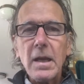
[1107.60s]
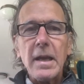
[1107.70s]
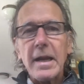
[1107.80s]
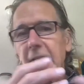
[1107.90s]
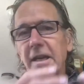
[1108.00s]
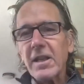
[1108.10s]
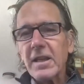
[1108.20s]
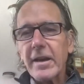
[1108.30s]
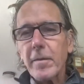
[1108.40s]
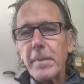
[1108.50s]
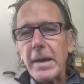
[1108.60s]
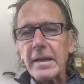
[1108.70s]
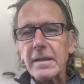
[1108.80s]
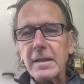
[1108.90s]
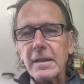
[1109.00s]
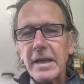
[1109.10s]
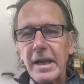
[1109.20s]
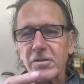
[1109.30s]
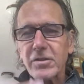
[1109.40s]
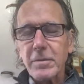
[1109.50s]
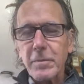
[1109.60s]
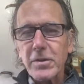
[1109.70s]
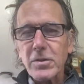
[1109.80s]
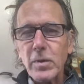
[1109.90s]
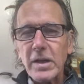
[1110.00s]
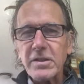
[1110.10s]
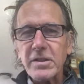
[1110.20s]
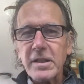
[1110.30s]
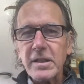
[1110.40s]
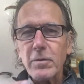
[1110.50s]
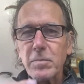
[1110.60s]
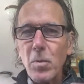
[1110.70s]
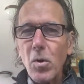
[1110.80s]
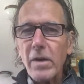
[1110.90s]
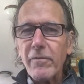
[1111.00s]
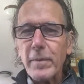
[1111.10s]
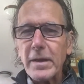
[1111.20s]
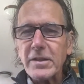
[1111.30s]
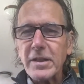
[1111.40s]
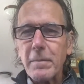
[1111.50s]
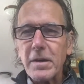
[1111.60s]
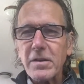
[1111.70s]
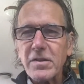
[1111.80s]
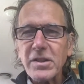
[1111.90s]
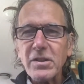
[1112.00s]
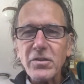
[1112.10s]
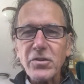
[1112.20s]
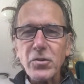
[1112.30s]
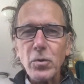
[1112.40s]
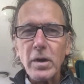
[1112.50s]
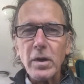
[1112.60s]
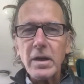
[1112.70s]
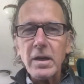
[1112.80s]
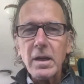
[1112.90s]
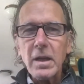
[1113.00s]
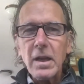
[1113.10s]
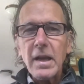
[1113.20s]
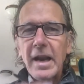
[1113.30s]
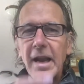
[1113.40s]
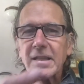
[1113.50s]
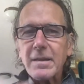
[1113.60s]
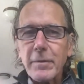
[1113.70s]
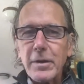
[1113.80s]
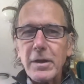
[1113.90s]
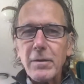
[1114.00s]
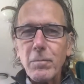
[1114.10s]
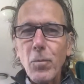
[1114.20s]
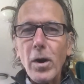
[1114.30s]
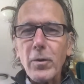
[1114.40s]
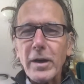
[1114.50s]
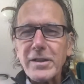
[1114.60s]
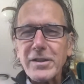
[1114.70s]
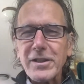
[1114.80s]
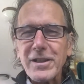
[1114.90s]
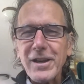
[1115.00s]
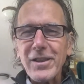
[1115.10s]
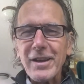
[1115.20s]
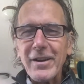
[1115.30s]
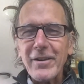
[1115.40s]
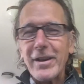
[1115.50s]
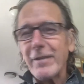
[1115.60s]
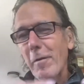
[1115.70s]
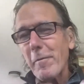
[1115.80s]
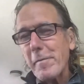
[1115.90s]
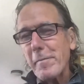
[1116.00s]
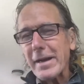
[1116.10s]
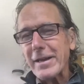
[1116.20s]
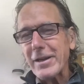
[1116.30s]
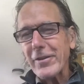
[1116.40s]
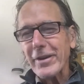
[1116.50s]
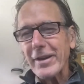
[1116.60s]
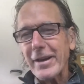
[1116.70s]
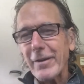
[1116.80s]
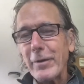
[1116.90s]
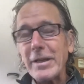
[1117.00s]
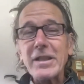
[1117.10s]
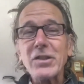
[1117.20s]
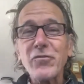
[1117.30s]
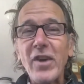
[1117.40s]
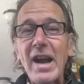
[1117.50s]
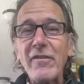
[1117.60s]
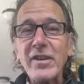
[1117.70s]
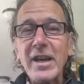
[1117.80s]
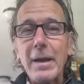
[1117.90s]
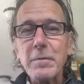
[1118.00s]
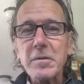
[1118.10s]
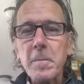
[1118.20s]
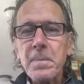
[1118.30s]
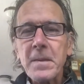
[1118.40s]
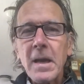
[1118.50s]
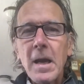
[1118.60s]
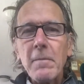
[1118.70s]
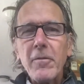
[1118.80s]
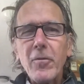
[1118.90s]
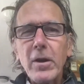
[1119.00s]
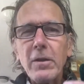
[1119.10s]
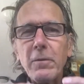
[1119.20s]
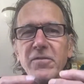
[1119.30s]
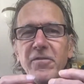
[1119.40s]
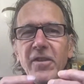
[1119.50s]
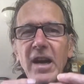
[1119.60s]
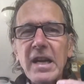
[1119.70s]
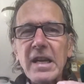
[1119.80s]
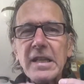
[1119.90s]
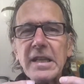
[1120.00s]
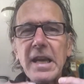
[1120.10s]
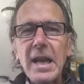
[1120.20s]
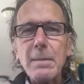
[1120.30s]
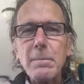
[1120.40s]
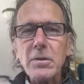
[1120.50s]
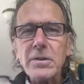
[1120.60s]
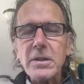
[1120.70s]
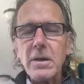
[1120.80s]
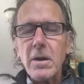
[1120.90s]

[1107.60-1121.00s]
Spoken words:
And I got another letter back that answered some of those questions. And there was more information there, but it's still short. And I asked him more questions in another letter, and he wrote me back another letter. We did this 5 times before he was finally able to